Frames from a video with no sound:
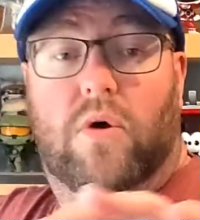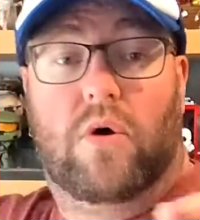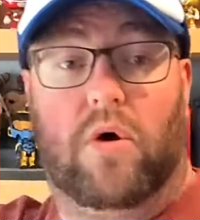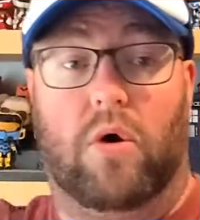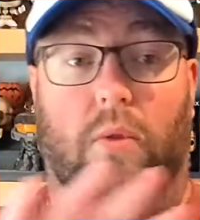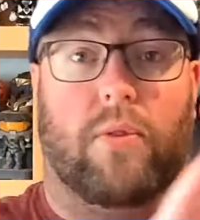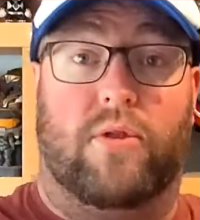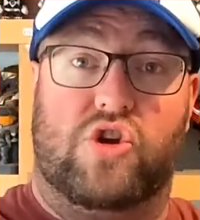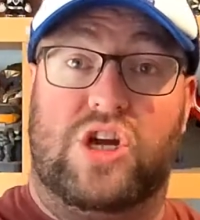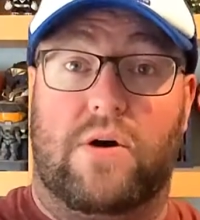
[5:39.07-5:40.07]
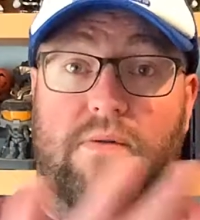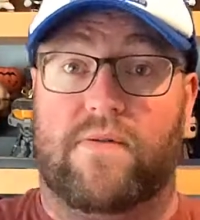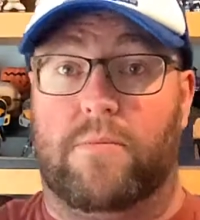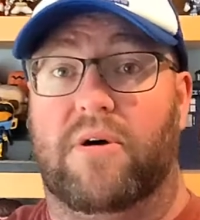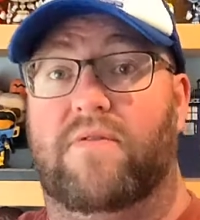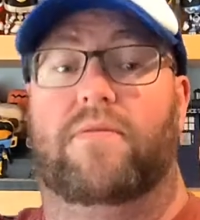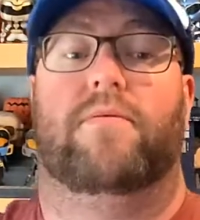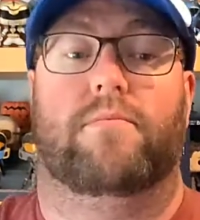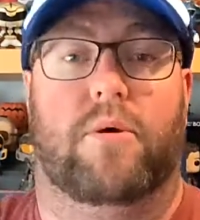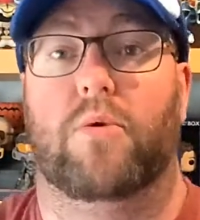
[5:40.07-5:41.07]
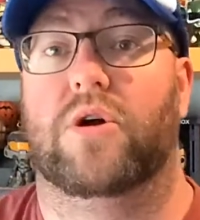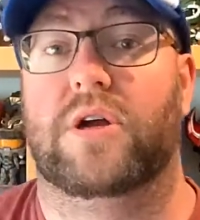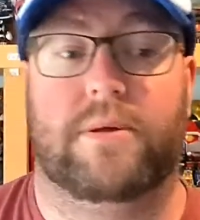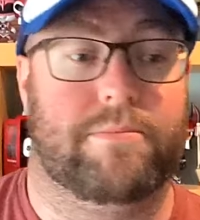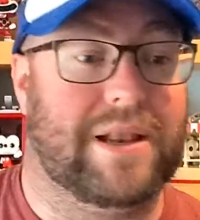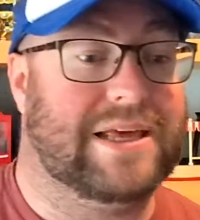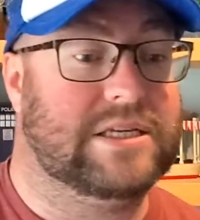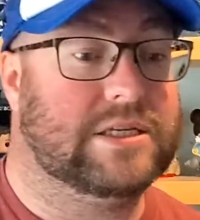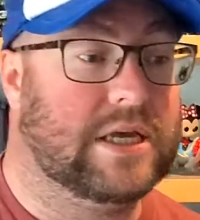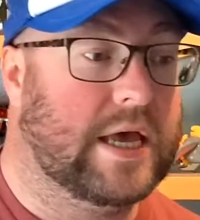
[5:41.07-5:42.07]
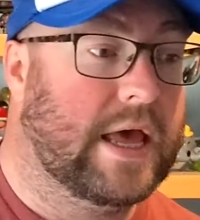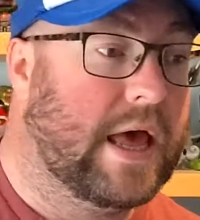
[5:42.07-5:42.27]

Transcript: got on the shelf above my working place,